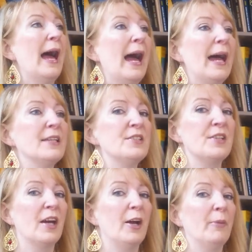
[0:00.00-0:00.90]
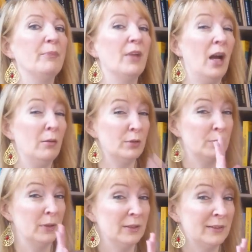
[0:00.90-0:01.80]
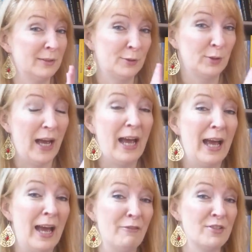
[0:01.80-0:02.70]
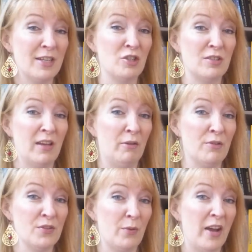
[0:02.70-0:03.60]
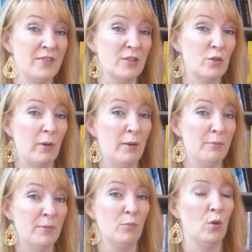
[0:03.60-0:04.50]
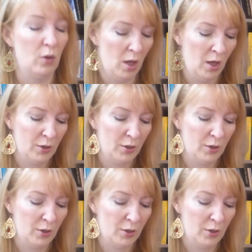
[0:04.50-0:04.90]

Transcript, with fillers: And um, I would want to, I, I have a Sagittarius rising, so I'm a bit more,